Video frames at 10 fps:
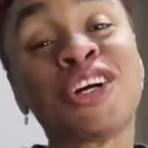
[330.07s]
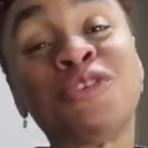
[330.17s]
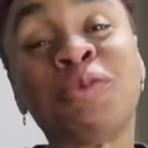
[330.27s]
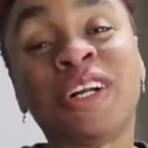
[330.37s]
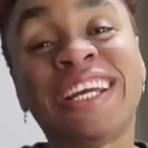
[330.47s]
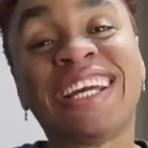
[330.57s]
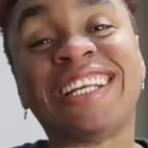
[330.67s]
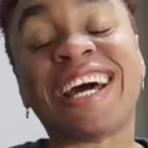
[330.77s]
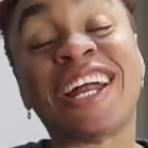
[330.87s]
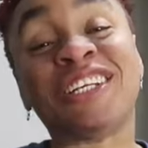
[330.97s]
Good
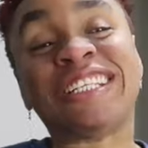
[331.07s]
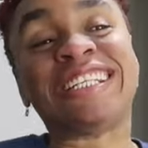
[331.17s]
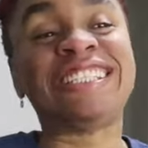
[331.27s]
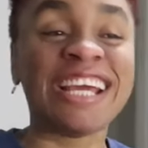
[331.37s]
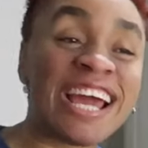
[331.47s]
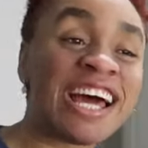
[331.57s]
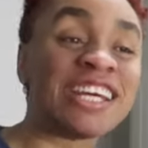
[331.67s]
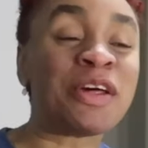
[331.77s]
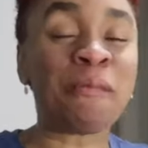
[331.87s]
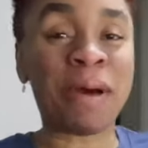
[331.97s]
morning, another day,
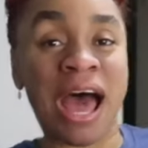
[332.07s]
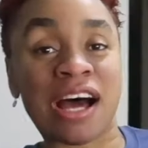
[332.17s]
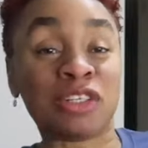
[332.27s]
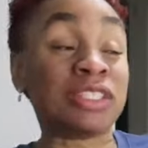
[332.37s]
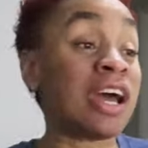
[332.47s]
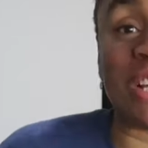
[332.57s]
another pound.